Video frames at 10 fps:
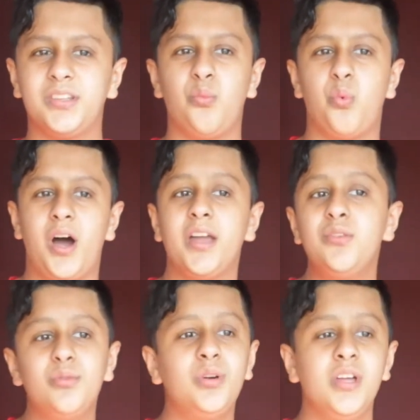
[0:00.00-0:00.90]
and
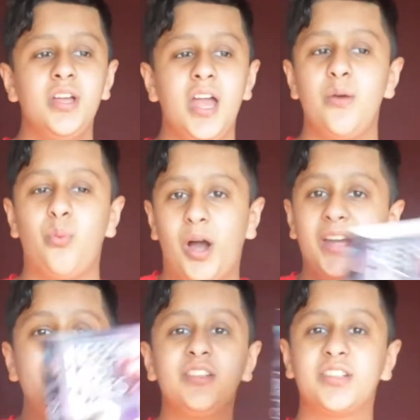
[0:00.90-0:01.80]
why
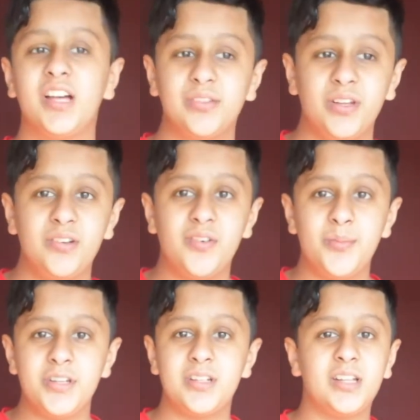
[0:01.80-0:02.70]
there's classified
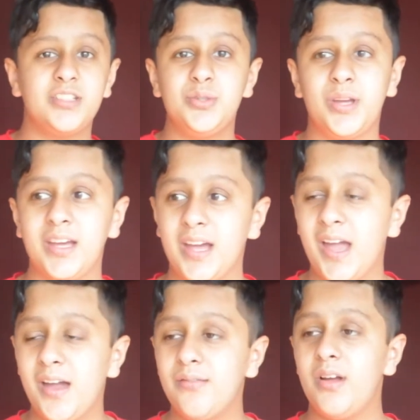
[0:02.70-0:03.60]
information that you can't
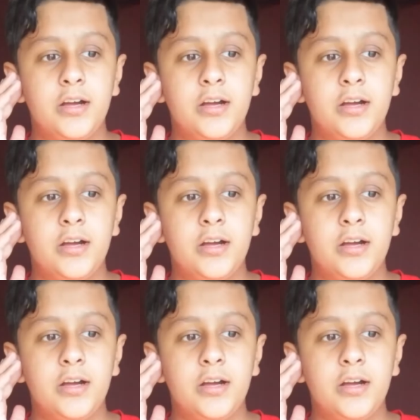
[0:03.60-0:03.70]
have?